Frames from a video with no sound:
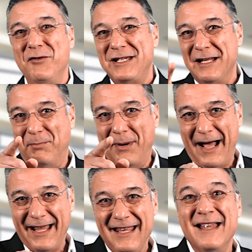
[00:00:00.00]
you said
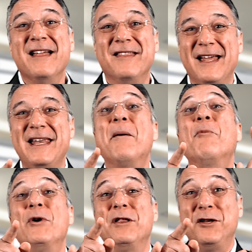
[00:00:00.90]
buy, then
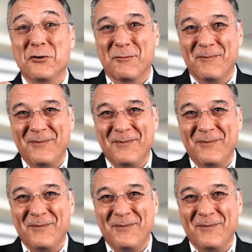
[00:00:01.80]
I'm with you.